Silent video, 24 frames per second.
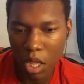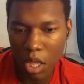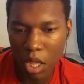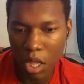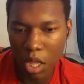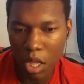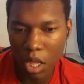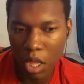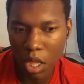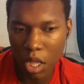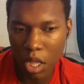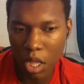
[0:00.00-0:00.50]

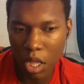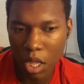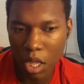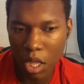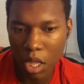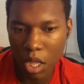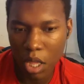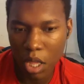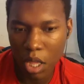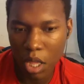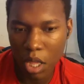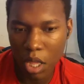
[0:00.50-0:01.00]

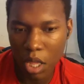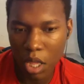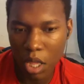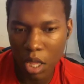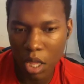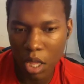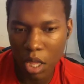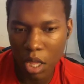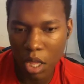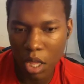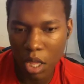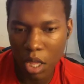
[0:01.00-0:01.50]

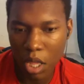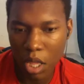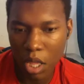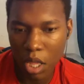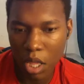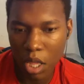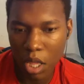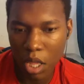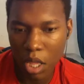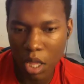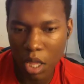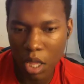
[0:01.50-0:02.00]

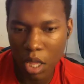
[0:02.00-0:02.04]
Nothing is said.